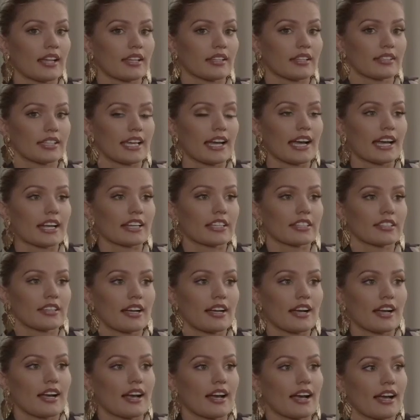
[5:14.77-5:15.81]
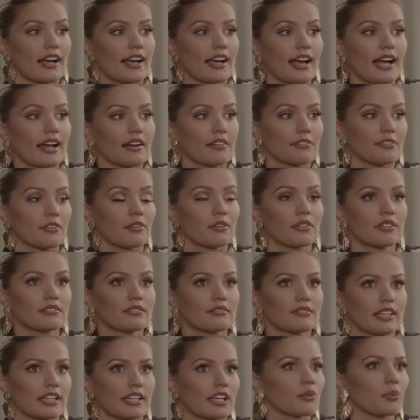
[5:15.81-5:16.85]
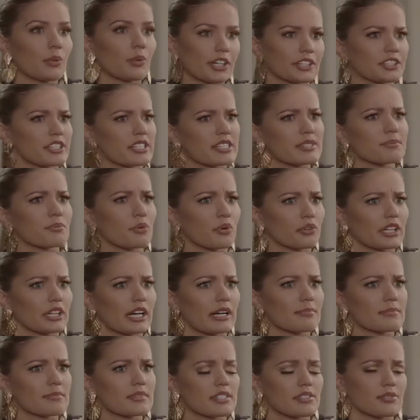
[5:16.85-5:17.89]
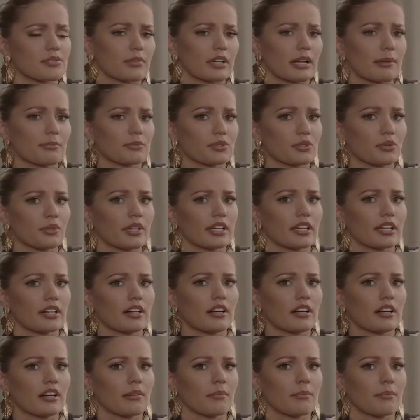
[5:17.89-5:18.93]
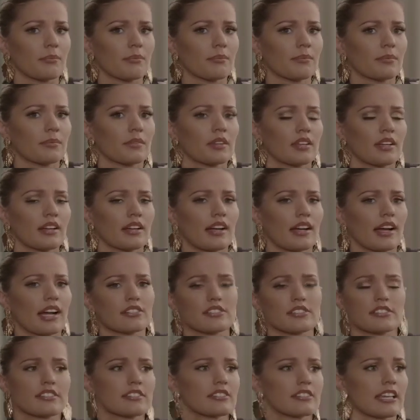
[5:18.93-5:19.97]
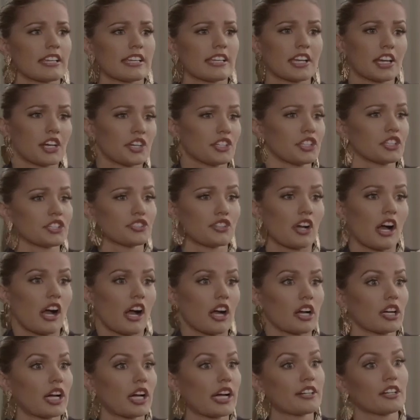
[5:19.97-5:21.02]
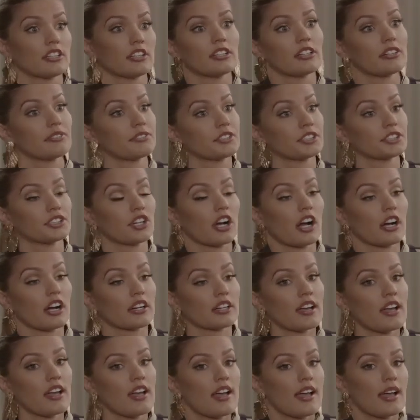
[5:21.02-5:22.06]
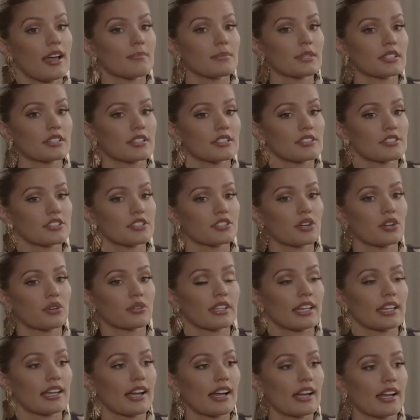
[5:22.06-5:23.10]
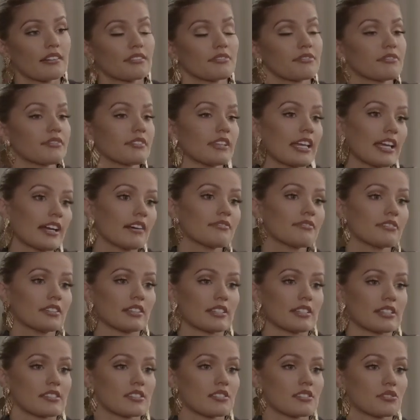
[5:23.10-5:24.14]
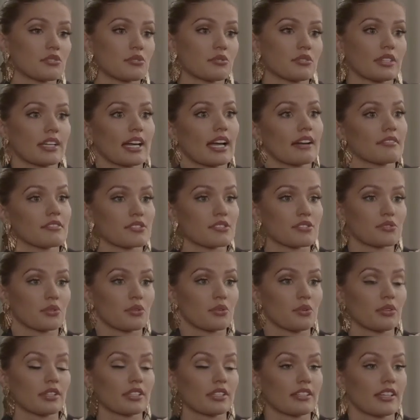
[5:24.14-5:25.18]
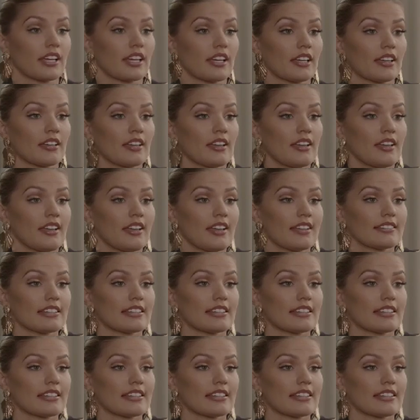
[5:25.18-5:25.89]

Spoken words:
And yeah, I have like awareness programs is what I'm doing. How to take care of your dog, how to love your dog. Because, you know, they have feelings too, they have a soul, and they